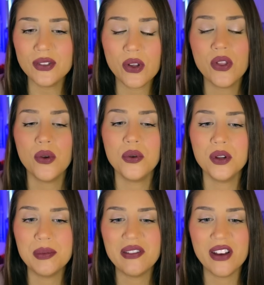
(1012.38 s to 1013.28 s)
although it
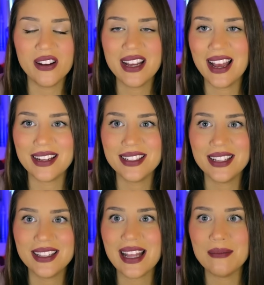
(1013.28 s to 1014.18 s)
will be very
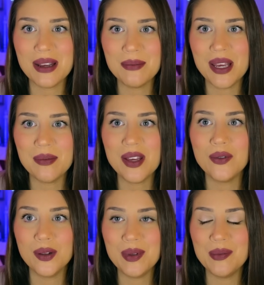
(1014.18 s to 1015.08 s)
hectic, that my baby
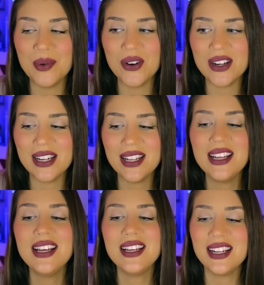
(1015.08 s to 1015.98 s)
will be born
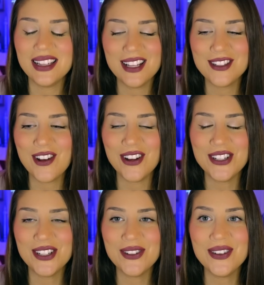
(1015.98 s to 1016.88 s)
in this
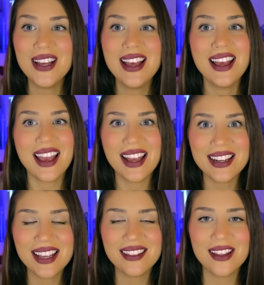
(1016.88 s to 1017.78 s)
condo
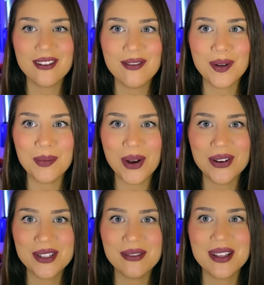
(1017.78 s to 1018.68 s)
and can therefore
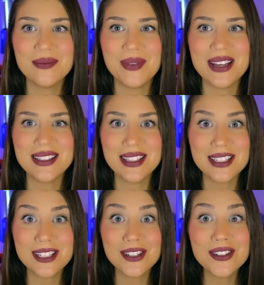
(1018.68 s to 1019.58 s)
bond with my
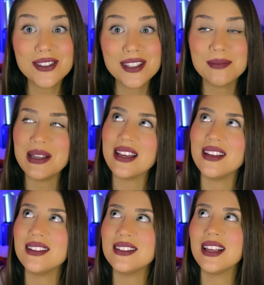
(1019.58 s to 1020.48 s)
sisters,
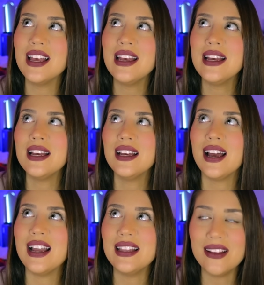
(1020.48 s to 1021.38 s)
because
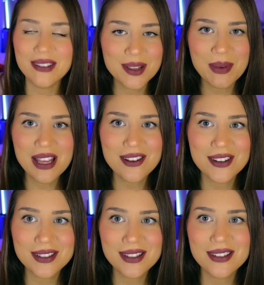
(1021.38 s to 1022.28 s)
I live with my
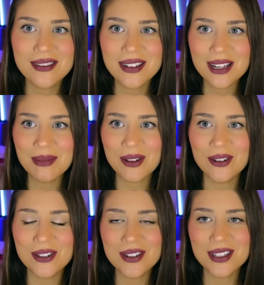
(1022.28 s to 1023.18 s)
younger sister, and my
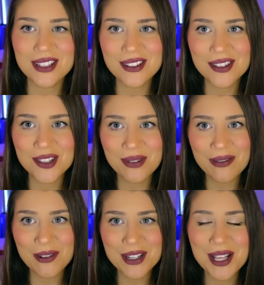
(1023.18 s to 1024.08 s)
older sister is 3
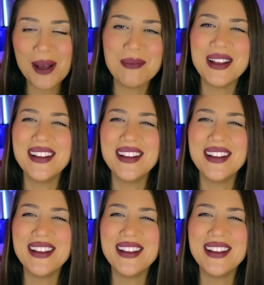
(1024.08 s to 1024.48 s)
floors up.